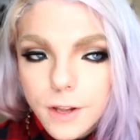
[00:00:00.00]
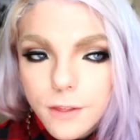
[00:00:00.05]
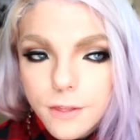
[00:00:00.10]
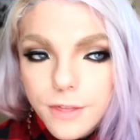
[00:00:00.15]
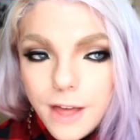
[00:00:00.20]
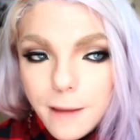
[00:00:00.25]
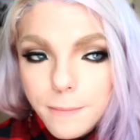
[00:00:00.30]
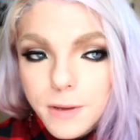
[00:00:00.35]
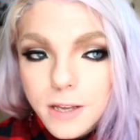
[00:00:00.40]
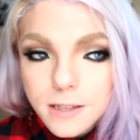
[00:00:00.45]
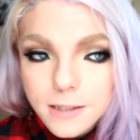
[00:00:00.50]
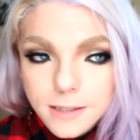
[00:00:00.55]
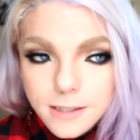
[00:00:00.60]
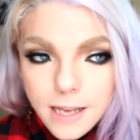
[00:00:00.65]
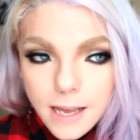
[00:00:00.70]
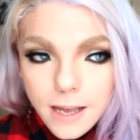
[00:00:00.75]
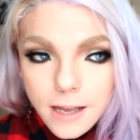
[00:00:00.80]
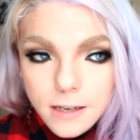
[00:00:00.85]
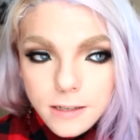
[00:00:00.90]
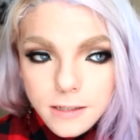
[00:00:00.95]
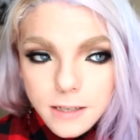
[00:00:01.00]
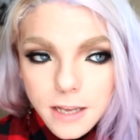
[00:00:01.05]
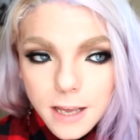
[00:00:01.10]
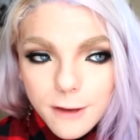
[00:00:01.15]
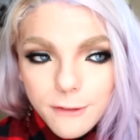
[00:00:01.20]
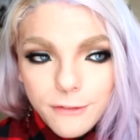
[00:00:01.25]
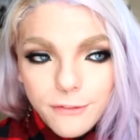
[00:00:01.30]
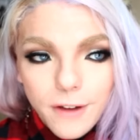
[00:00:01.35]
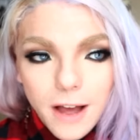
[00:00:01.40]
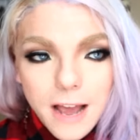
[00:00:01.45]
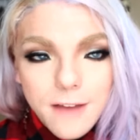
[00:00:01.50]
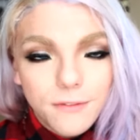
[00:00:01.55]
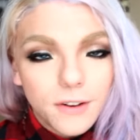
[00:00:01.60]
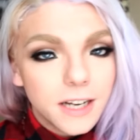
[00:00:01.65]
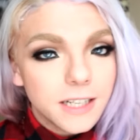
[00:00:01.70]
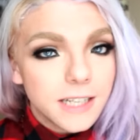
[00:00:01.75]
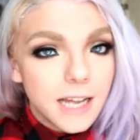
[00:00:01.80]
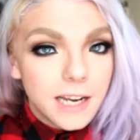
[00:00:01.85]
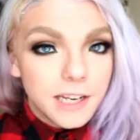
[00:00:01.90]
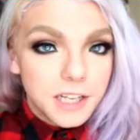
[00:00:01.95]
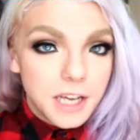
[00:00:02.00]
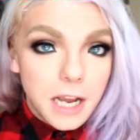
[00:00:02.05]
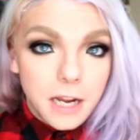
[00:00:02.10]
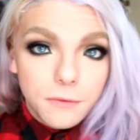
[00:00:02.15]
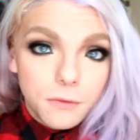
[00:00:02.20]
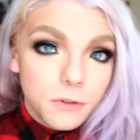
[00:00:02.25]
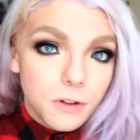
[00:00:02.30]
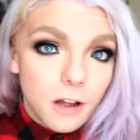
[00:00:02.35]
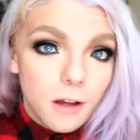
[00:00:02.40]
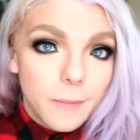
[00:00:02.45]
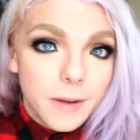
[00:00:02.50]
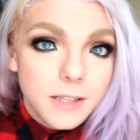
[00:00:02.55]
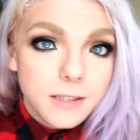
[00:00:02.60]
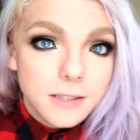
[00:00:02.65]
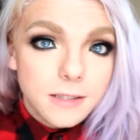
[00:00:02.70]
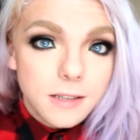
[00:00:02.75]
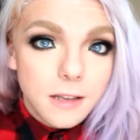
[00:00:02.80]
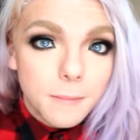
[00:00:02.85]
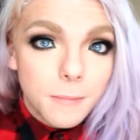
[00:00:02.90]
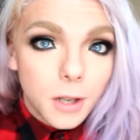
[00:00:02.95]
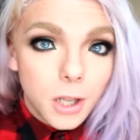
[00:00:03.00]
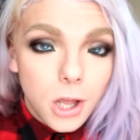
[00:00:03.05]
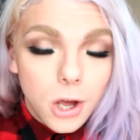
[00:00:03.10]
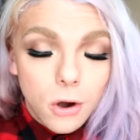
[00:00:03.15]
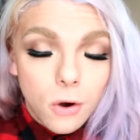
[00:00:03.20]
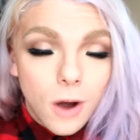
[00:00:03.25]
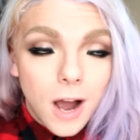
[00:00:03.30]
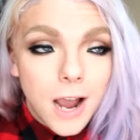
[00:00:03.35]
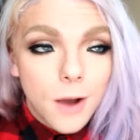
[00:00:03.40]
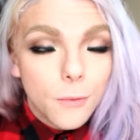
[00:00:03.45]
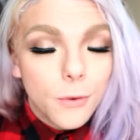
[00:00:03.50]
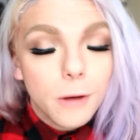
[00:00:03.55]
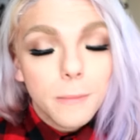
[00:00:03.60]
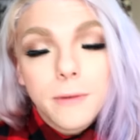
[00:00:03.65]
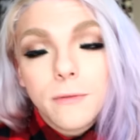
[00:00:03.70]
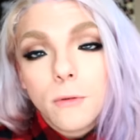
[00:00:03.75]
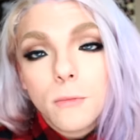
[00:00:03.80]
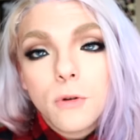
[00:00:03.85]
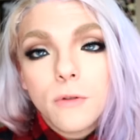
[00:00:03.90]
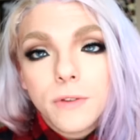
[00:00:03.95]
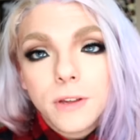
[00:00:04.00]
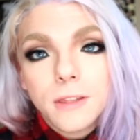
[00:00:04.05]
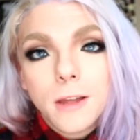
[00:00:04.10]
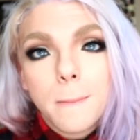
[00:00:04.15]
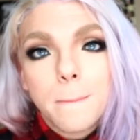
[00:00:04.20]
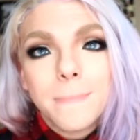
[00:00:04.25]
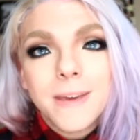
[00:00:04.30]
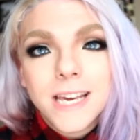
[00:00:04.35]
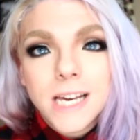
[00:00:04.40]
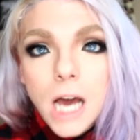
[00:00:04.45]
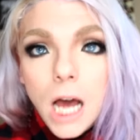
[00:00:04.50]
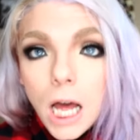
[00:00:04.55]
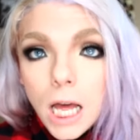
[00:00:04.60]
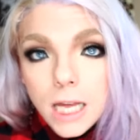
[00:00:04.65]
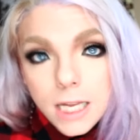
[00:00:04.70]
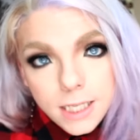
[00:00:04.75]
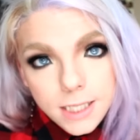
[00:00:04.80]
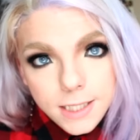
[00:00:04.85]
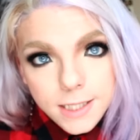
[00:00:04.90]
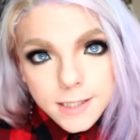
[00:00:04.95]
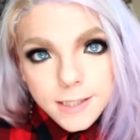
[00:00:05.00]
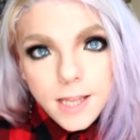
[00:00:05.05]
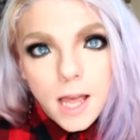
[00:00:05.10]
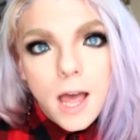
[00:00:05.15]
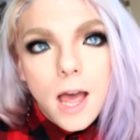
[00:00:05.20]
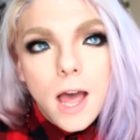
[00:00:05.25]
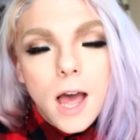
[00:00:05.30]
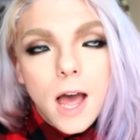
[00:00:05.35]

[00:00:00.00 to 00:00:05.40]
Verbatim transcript: That being said, if I find any hateful comments below, I will be removing them because